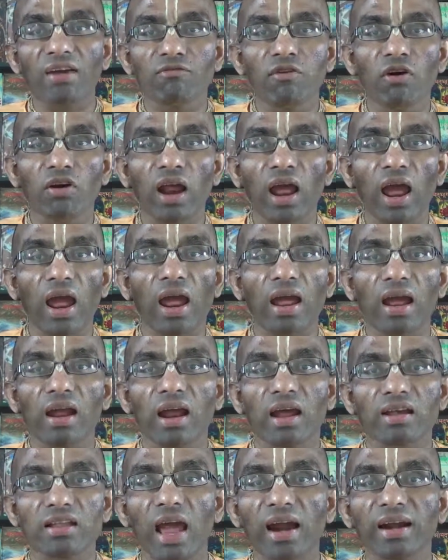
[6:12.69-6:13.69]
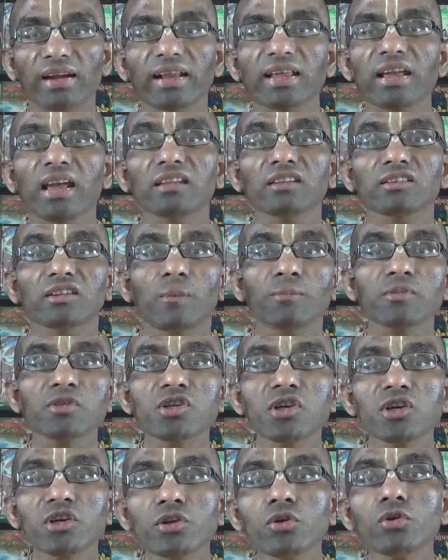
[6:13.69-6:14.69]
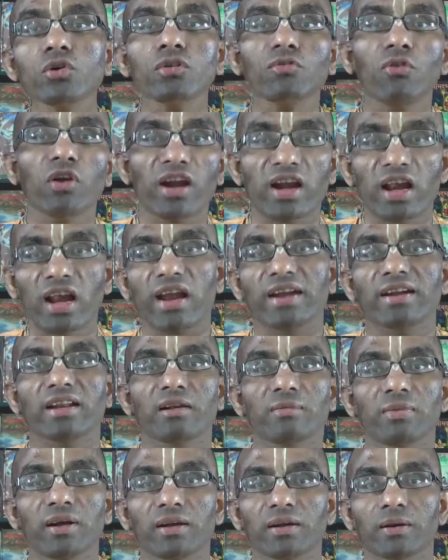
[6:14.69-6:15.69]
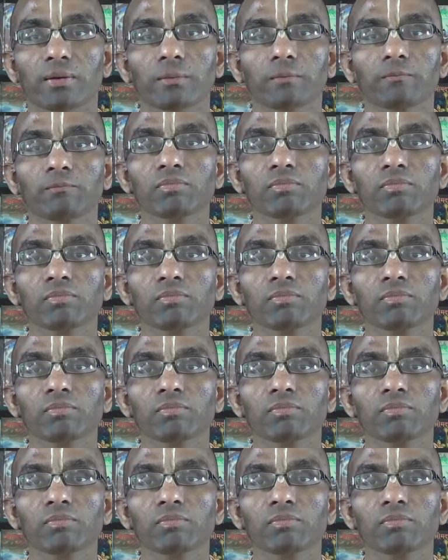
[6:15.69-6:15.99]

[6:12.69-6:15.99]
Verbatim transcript: for acting as a substitute for enlightenment.